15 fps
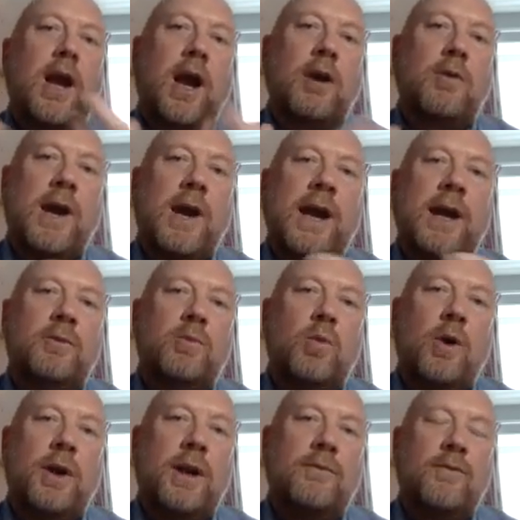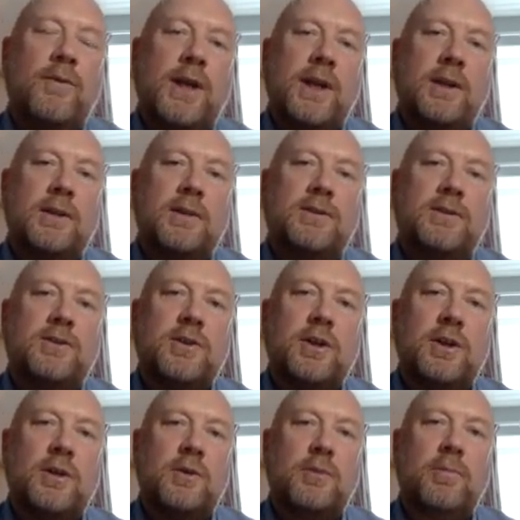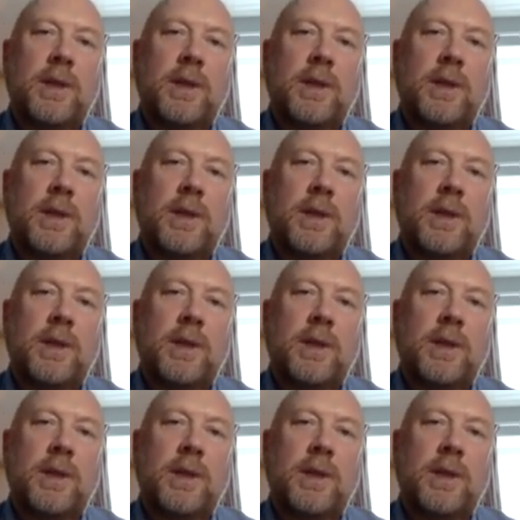around what it feels to